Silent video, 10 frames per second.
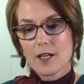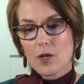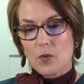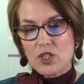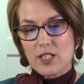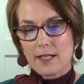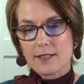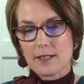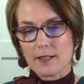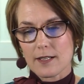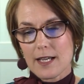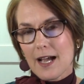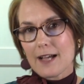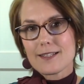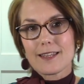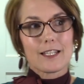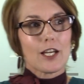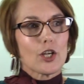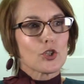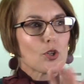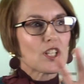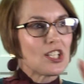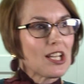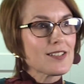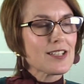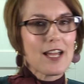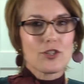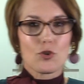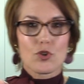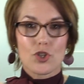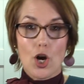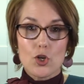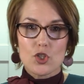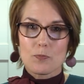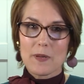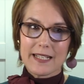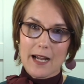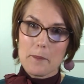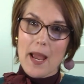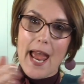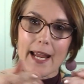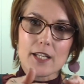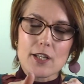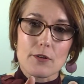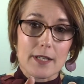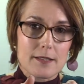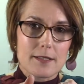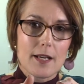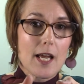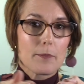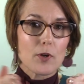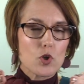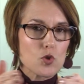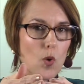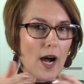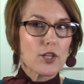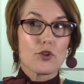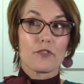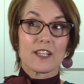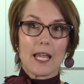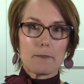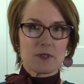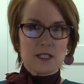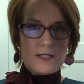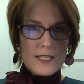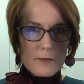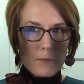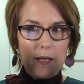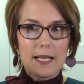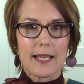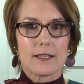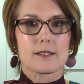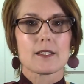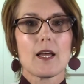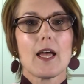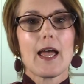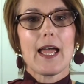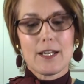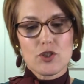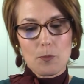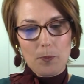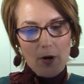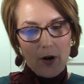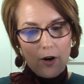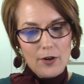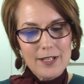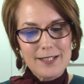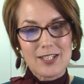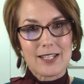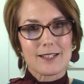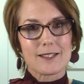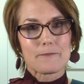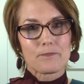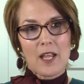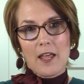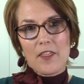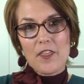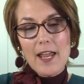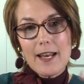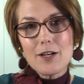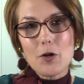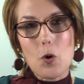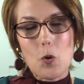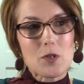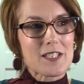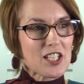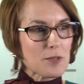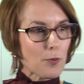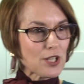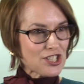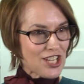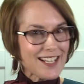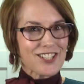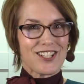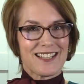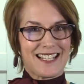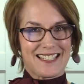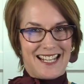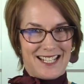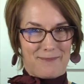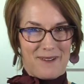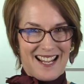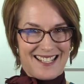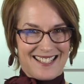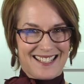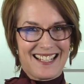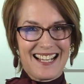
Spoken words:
Which kicks in. I think your yes and your no's become accurate because why you've kept this in place. And your priorities then cause this protection that takes place.